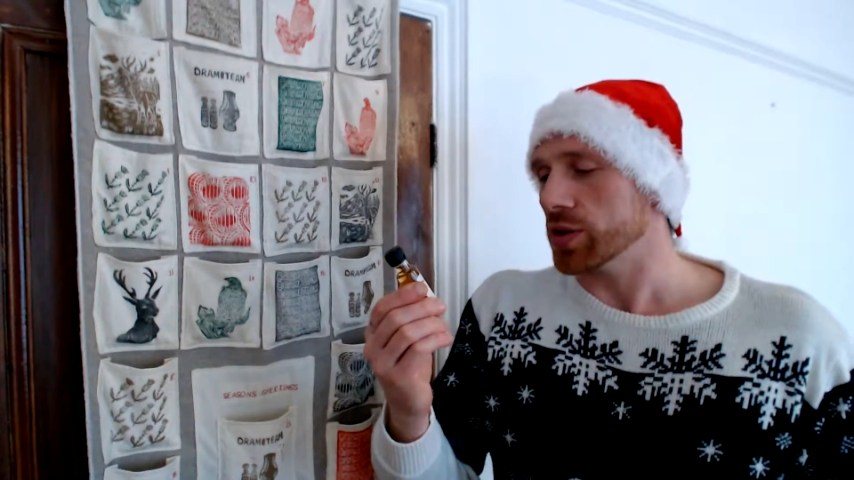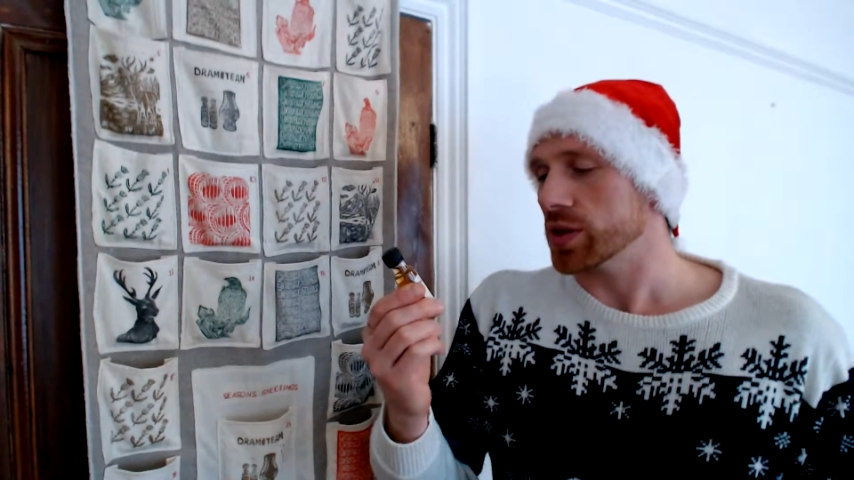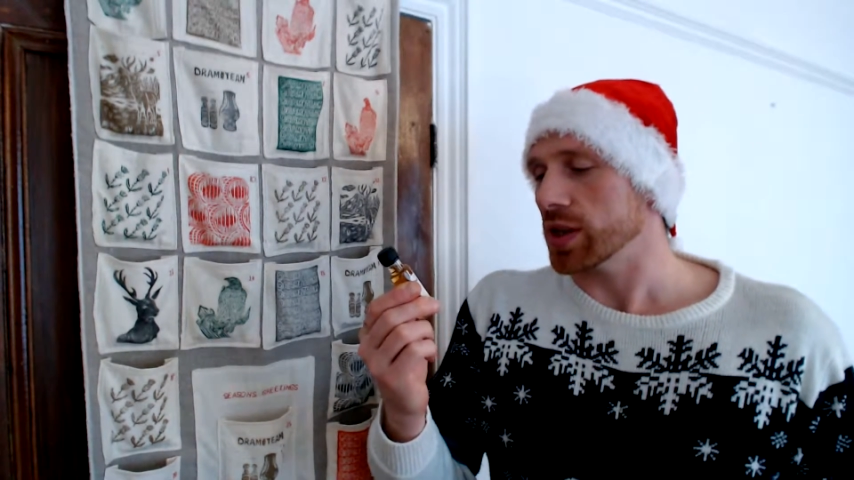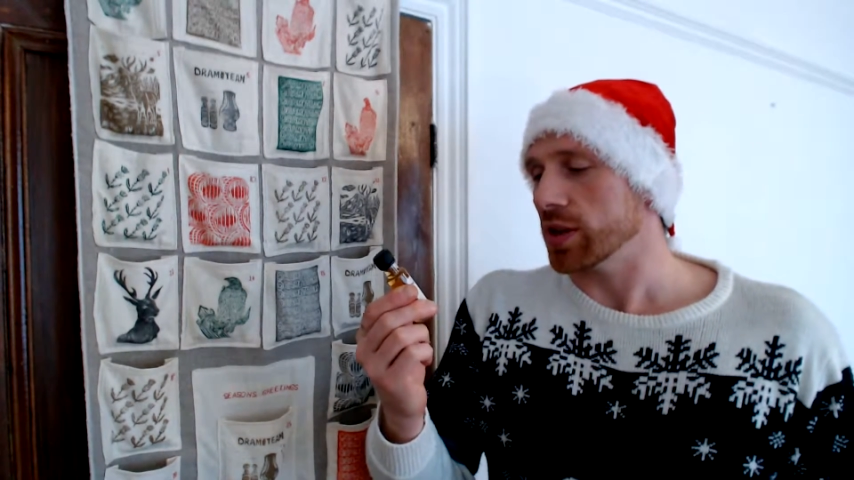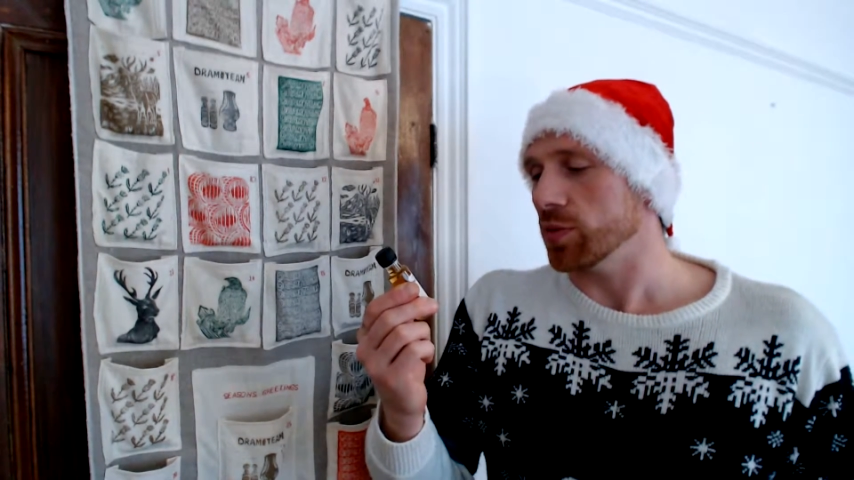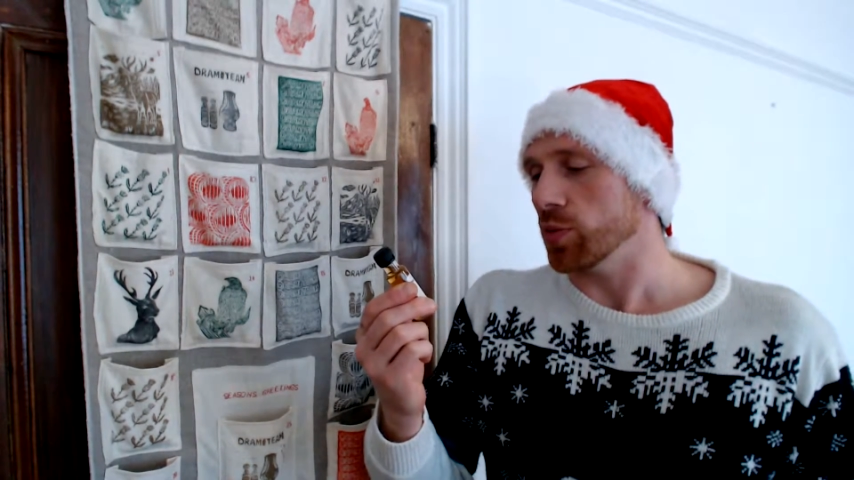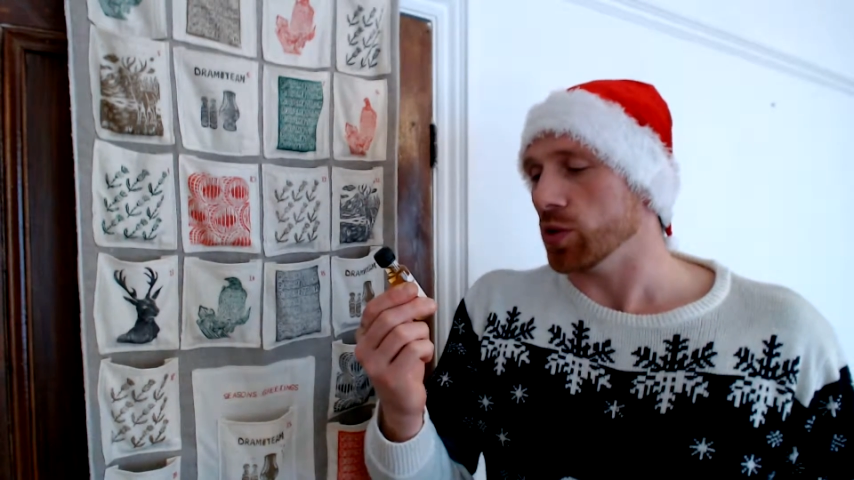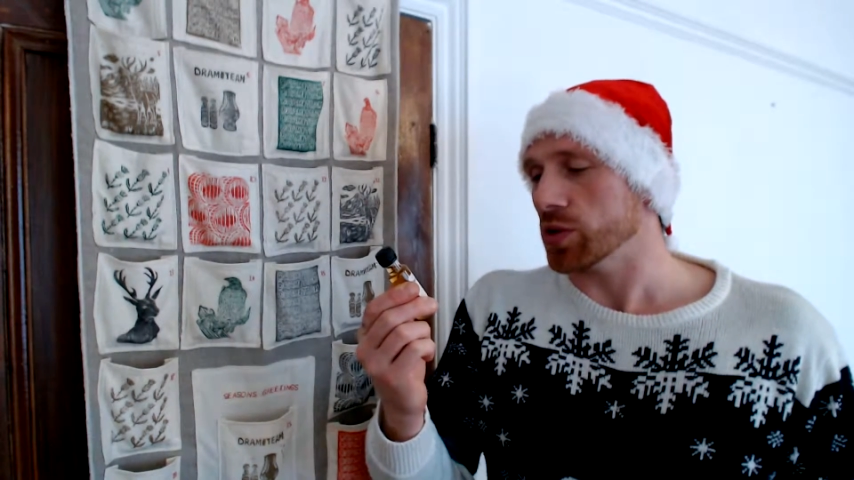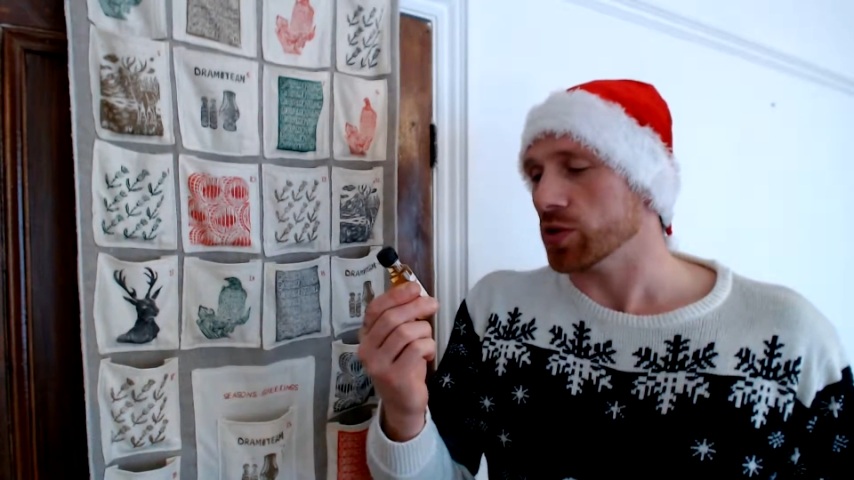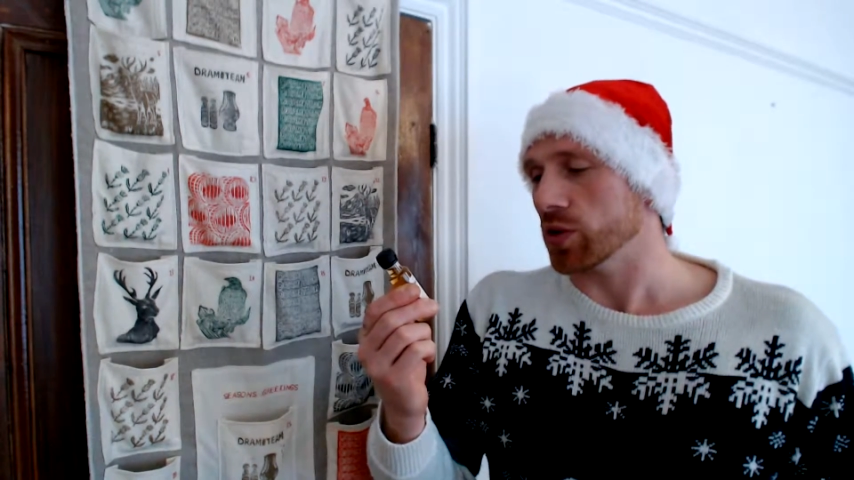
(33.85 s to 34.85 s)
single
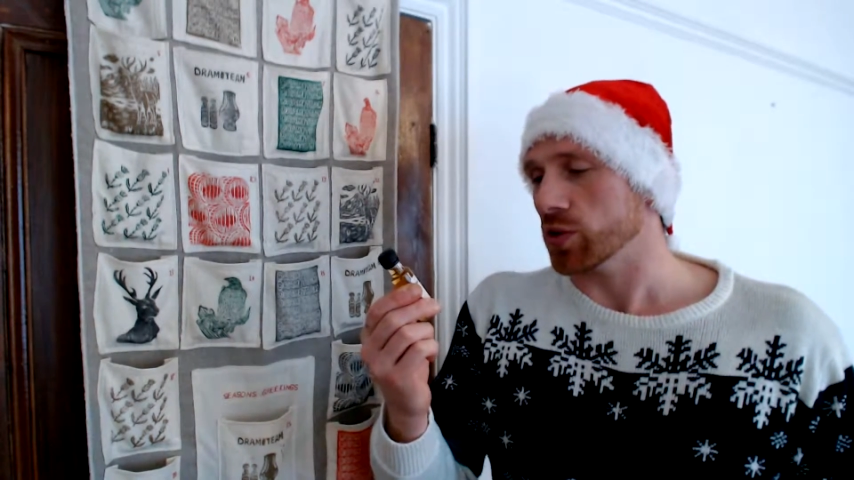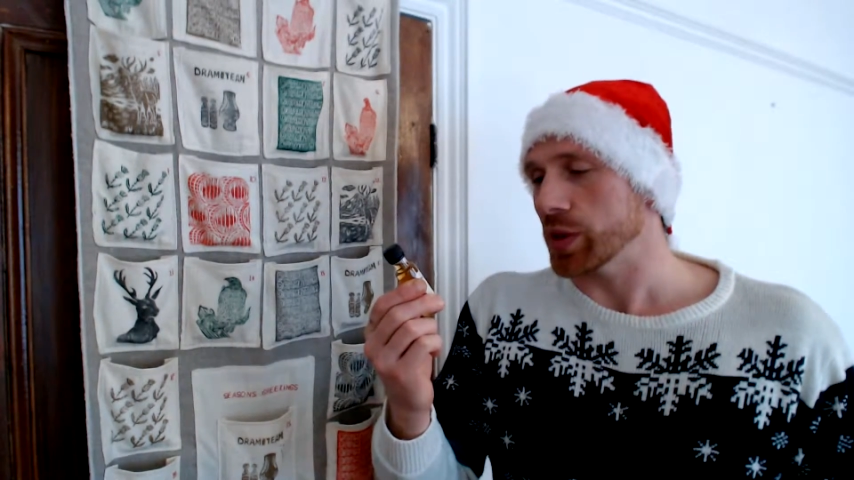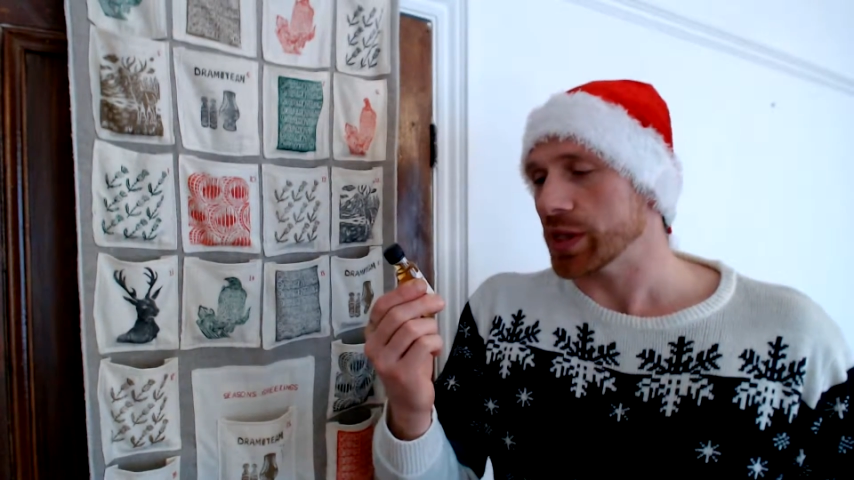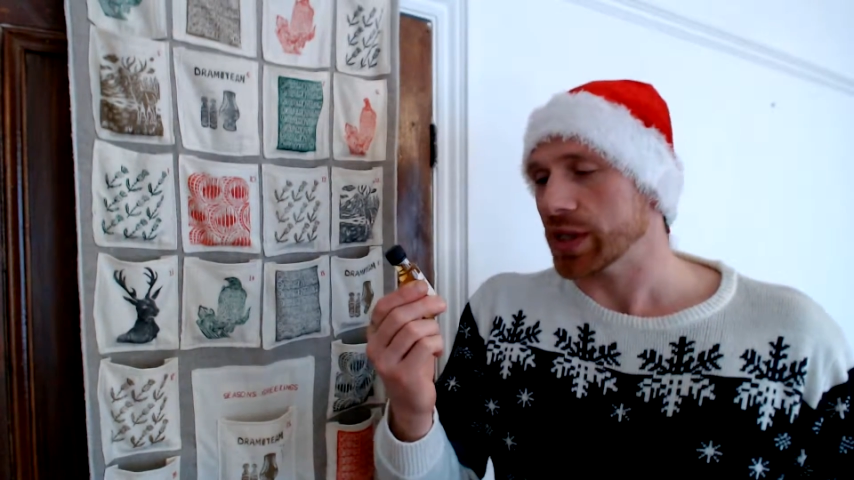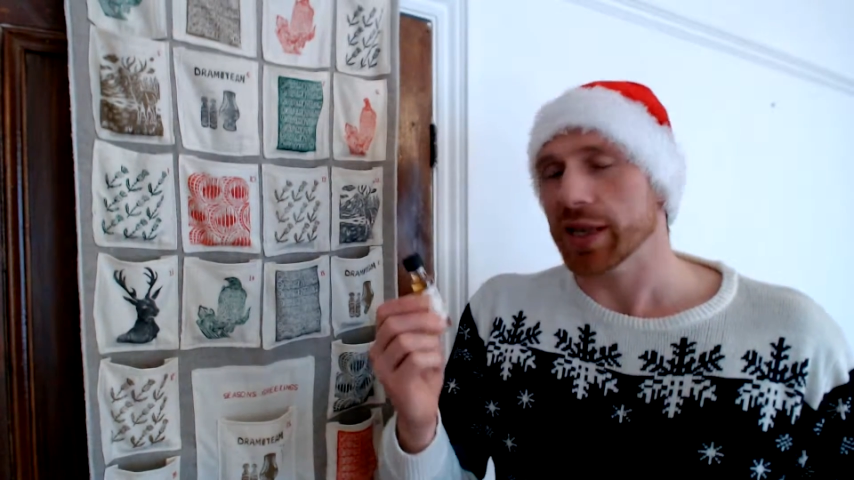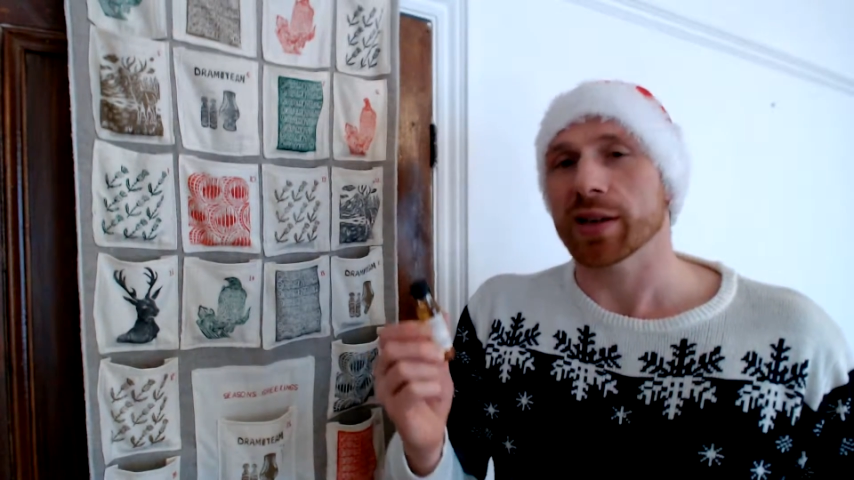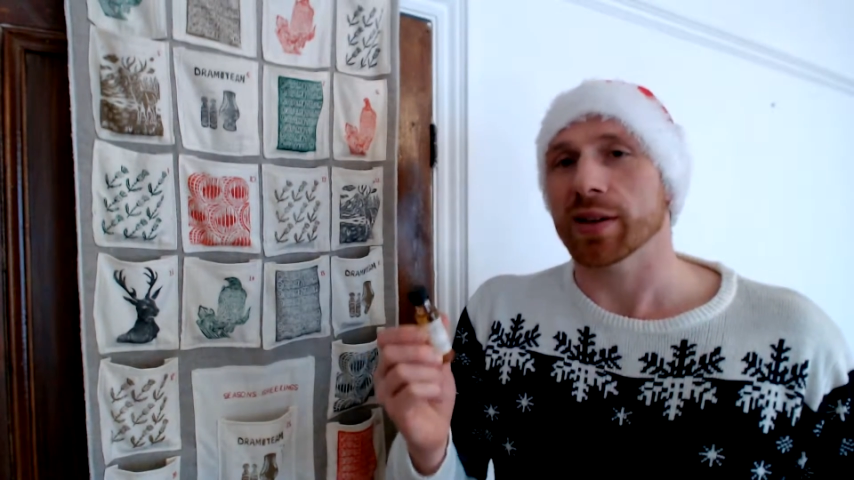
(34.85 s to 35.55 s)
malt Scotch whisky,